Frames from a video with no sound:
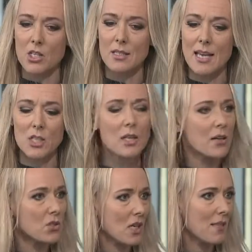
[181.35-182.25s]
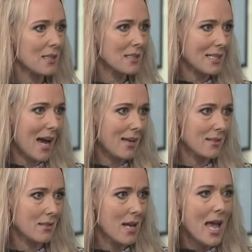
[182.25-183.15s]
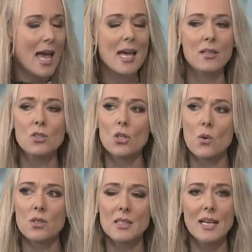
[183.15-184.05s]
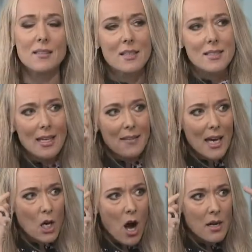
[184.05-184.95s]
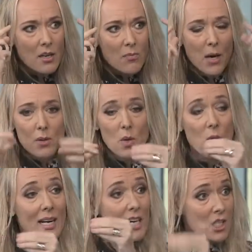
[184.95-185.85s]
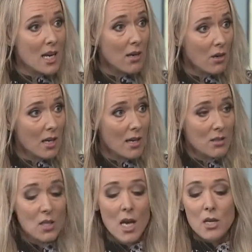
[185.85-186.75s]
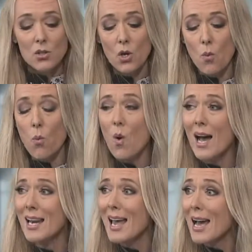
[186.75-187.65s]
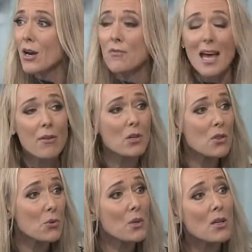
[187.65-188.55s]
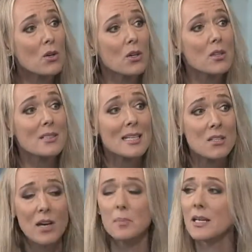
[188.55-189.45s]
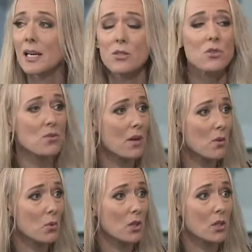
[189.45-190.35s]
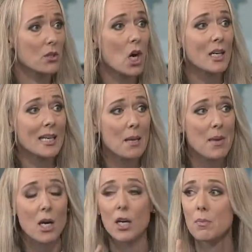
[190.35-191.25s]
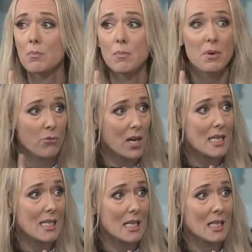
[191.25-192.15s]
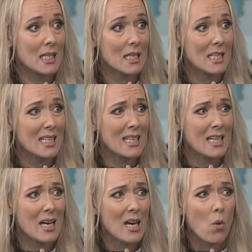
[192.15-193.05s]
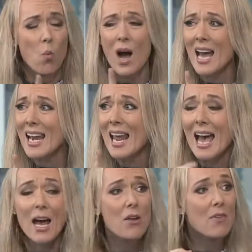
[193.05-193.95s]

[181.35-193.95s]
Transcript: is actually understanding the stats. And so with stats, and this is like that cognitive part that we want to educate our kids. So one out of every three girls in developing countries around the world are getting married before 18. Mm-hmm. One out of